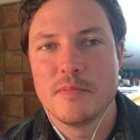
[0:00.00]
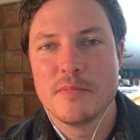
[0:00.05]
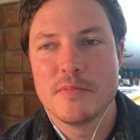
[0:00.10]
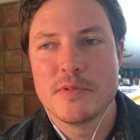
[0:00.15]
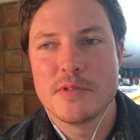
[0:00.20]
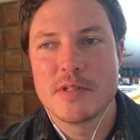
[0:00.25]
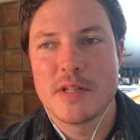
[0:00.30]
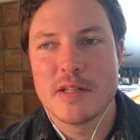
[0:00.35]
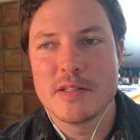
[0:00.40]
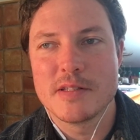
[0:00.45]

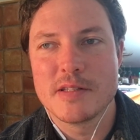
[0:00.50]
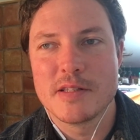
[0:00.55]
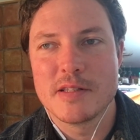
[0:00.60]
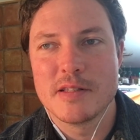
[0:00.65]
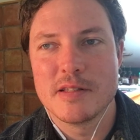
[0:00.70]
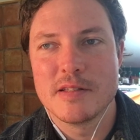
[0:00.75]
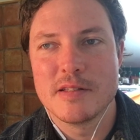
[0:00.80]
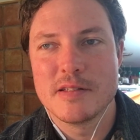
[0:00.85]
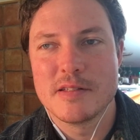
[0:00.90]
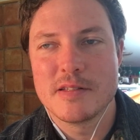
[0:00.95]
says
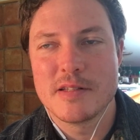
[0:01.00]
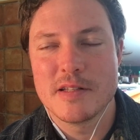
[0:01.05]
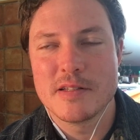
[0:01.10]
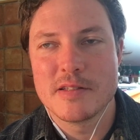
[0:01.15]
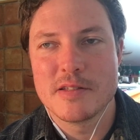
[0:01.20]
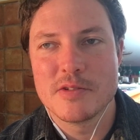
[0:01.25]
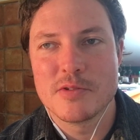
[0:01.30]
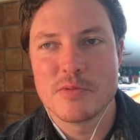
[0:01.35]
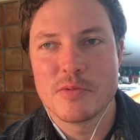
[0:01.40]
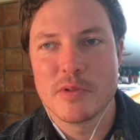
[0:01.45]

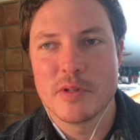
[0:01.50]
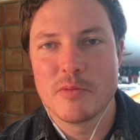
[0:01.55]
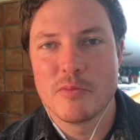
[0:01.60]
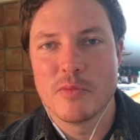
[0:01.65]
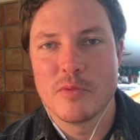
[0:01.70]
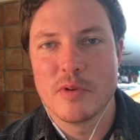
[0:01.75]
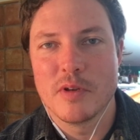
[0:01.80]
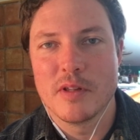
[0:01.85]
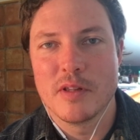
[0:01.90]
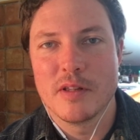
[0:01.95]
this really
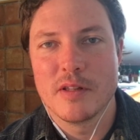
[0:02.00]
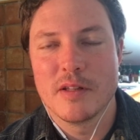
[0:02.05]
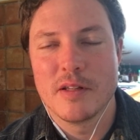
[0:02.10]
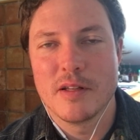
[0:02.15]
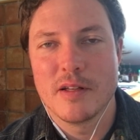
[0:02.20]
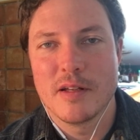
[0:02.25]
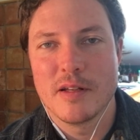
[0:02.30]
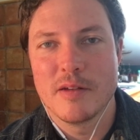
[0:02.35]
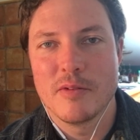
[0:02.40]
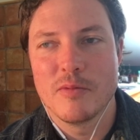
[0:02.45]

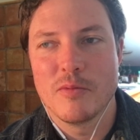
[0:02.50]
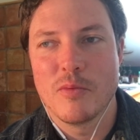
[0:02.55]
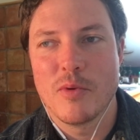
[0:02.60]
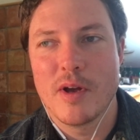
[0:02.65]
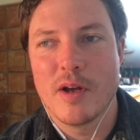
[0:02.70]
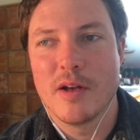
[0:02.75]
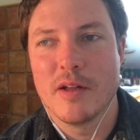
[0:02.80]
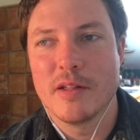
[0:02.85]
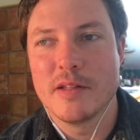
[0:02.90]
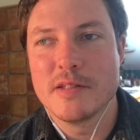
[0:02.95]

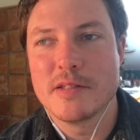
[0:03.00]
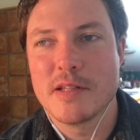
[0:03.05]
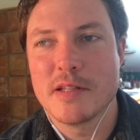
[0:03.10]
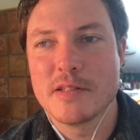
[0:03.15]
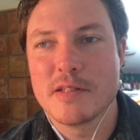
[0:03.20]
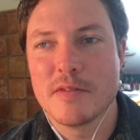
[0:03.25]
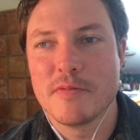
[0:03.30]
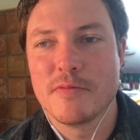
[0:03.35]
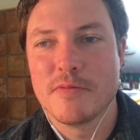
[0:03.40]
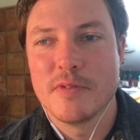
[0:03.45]
well. He
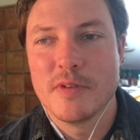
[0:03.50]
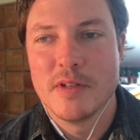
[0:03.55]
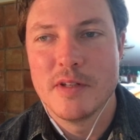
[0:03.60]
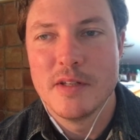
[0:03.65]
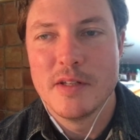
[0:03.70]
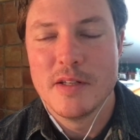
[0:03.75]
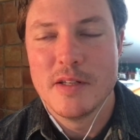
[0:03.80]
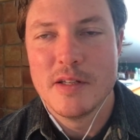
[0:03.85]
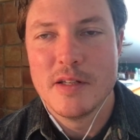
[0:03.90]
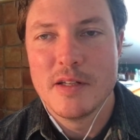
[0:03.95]
says if
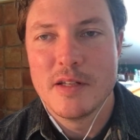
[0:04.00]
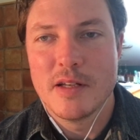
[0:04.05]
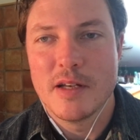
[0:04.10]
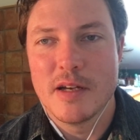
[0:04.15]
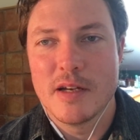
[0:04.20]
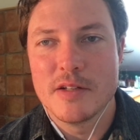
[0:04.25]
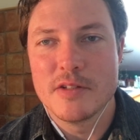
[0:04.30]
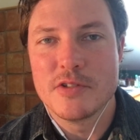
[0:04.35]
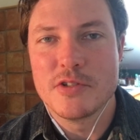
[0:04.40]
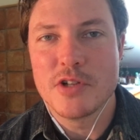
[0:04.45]

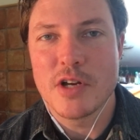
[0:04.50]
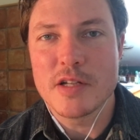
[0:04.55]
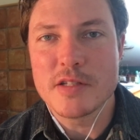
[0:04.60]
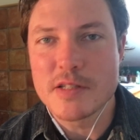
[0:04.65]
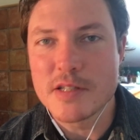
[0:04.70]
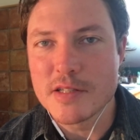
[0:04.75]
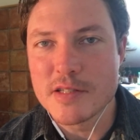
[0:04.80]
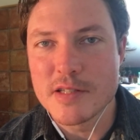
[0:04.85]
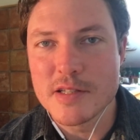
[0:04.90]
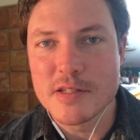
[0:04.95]

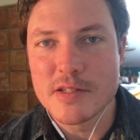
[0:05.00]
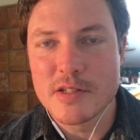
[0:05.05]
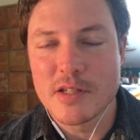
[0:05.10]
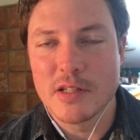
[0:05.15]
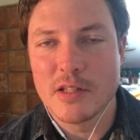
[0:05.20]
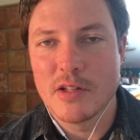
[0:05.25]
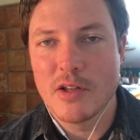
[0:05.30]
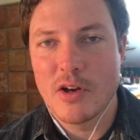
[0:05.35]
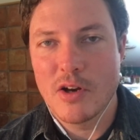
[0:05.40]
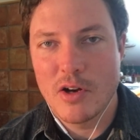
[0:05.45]
justice is to
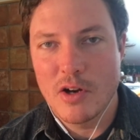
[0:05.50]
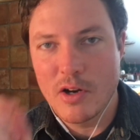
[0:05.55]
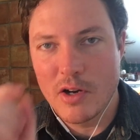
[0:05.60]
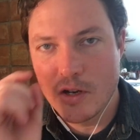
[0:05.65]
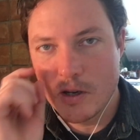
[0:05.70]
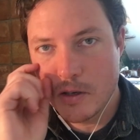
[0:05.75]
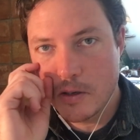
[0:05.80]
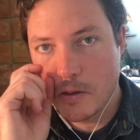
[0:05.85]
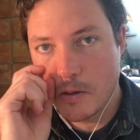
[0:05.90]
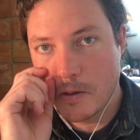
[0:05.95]

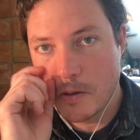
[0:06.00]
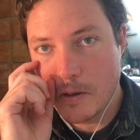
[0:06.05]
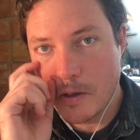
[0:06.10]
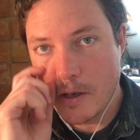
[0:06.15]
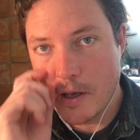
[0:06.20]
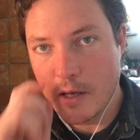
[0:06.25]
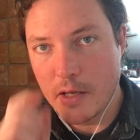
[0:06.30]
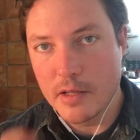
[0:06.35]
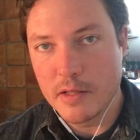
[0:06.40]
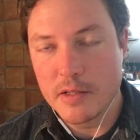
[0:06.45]
law
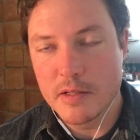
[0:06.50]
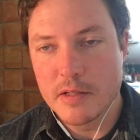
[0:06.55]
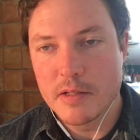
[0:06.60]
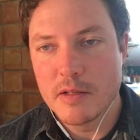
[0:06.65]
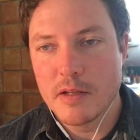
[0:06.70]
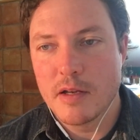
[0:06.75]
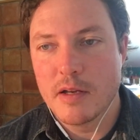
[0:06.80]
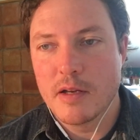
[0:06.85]
and